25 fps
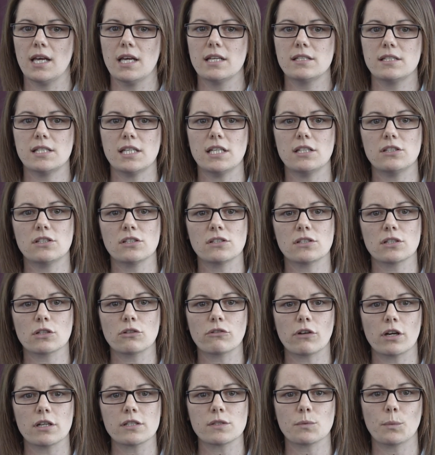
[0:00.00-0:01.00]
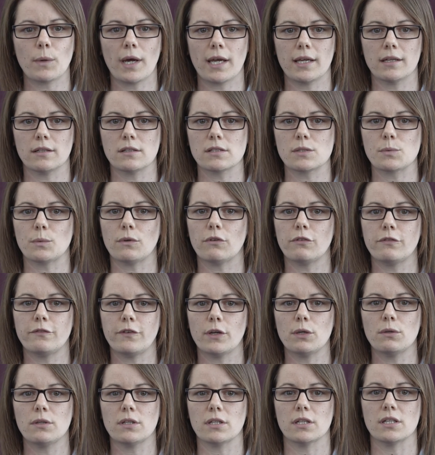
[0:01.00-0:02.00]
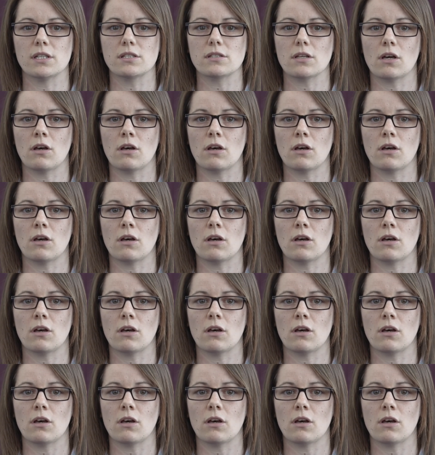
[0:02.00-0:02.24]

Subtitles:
teachers across Wales will focus